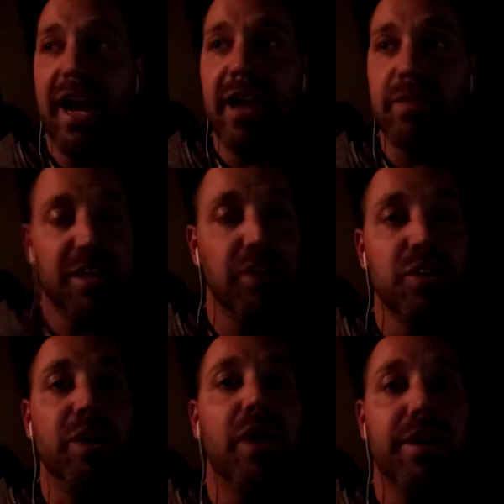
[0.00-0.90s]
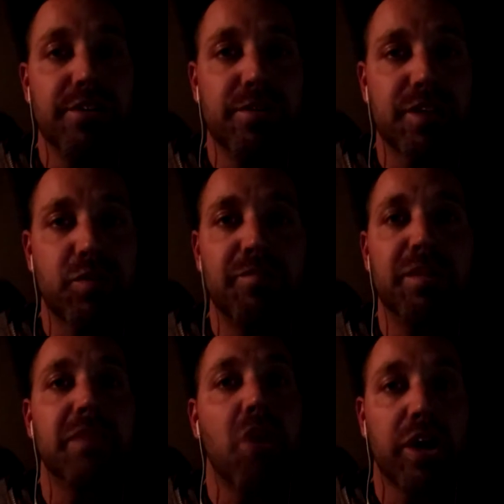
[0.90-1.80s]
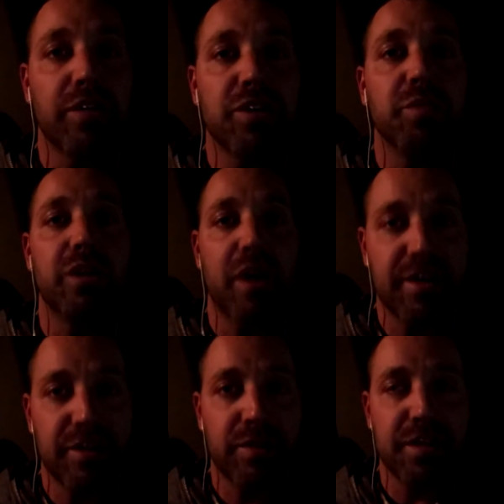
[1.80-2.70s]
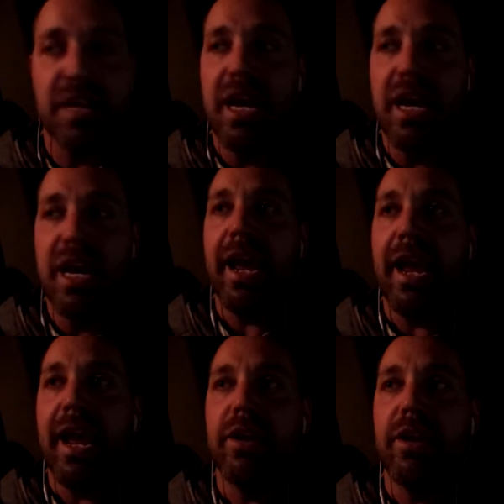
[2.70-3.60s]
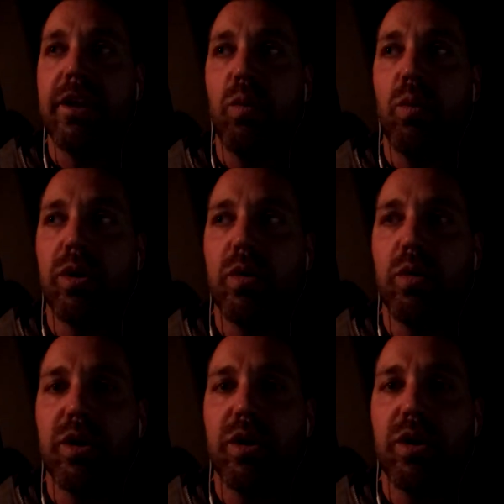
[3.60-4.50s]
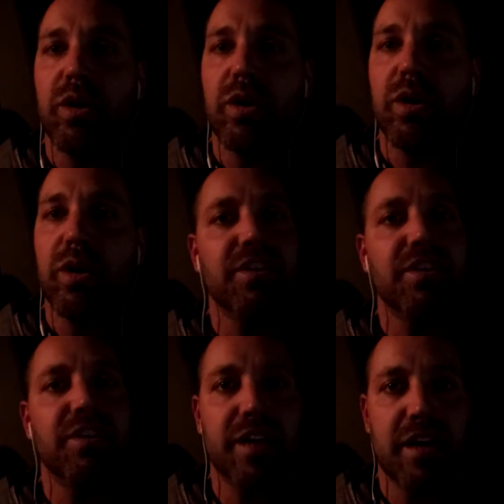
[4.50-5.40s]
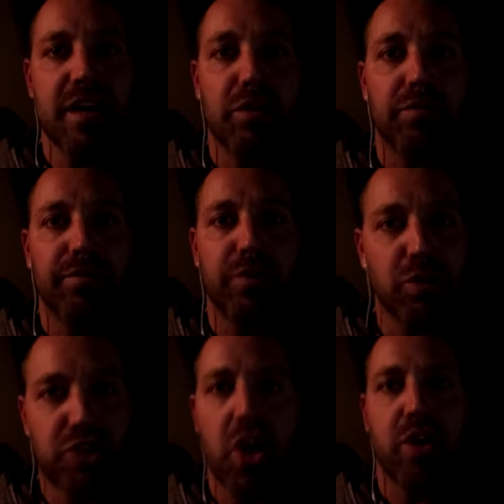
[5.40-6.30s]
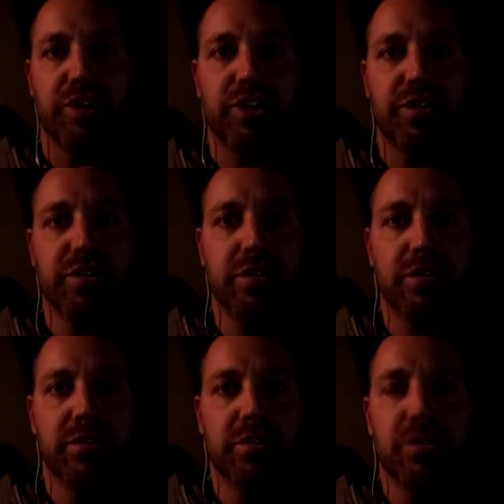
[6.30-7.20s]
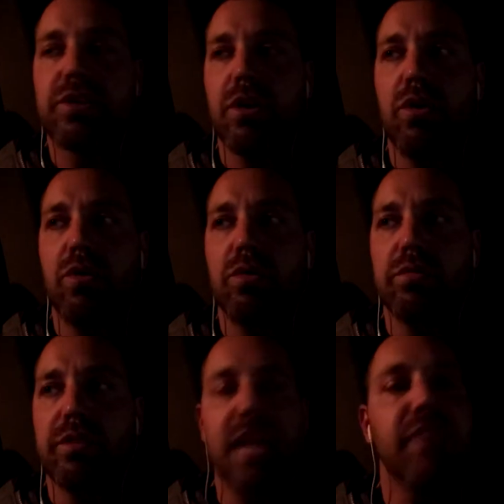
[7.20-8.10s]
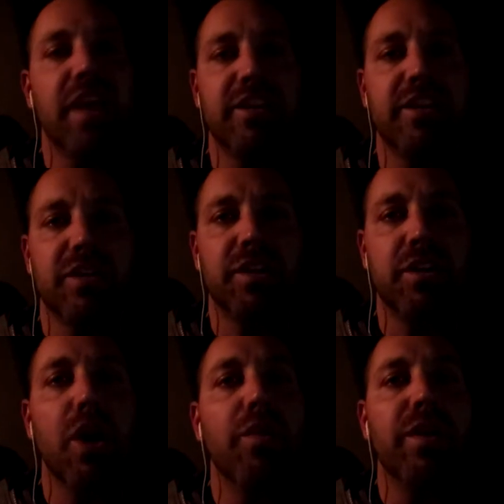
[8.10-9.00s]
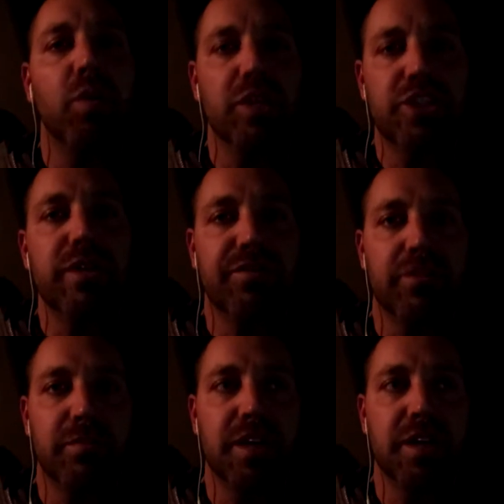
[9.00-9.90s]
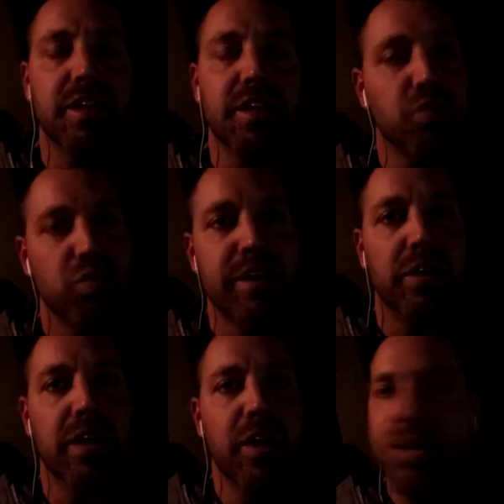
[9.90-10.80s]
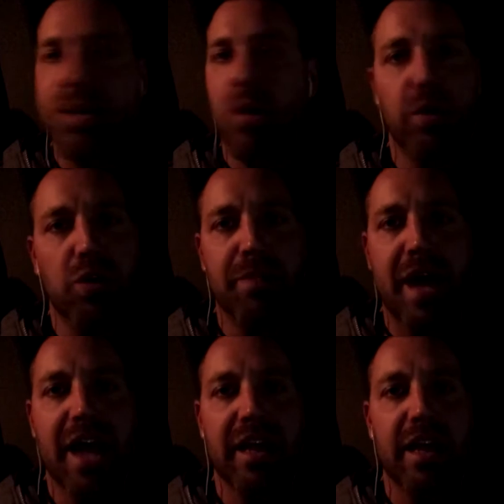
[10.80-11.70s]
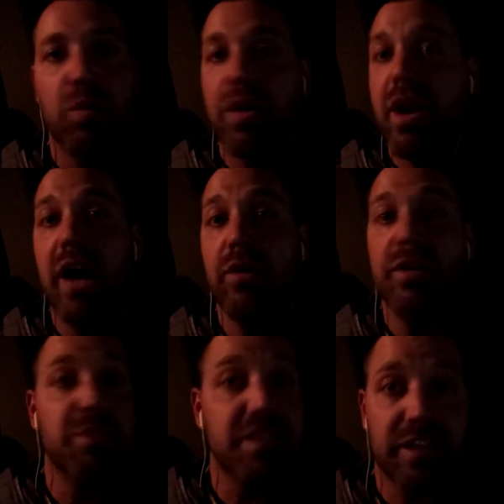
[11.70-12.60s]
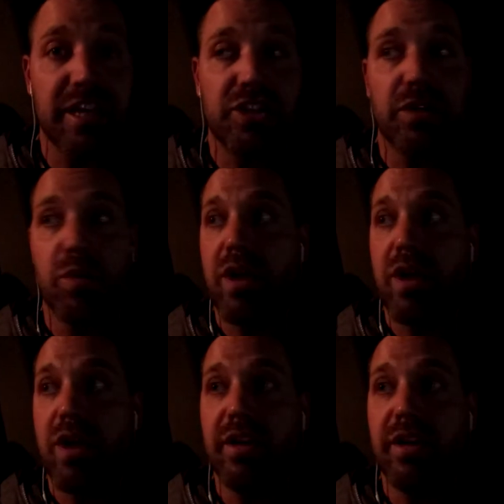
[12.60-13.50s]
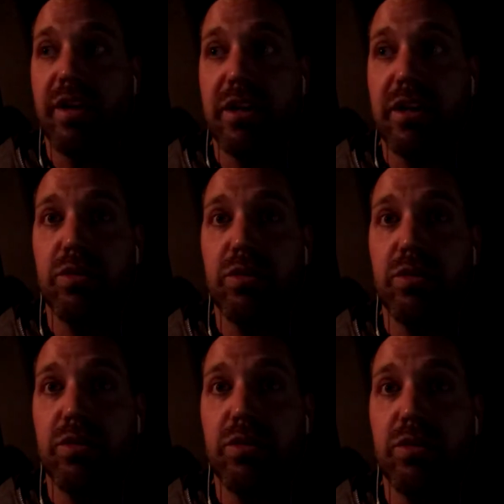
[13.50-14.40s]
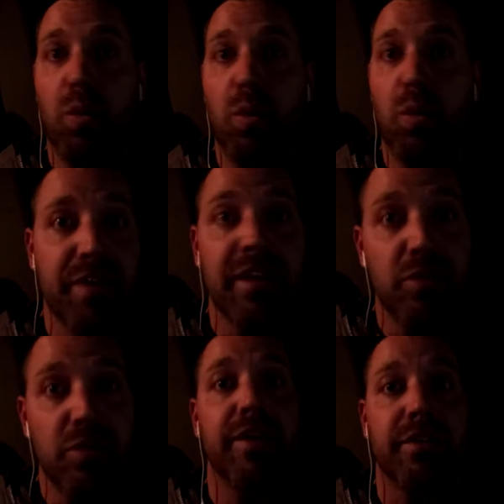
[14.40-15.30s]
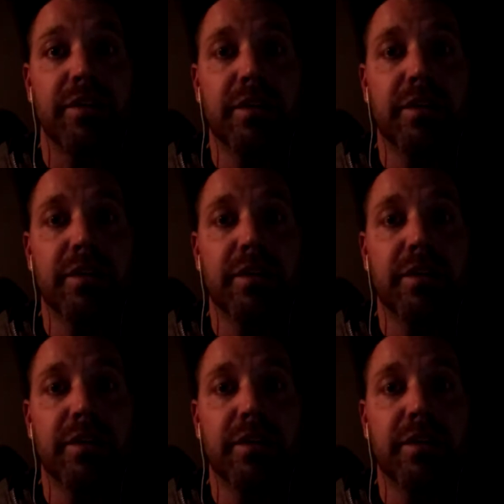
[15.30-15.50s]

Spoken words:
And I'm telling you, we know how to do this. We've been marketers. We know how to do this. And we're giving this to you guys right now for no charge. So take advantage of it. Know that what you hear from us is real. We don't hold back, and we're not going to mislead you, and we're not going to tell you one thing and then do another.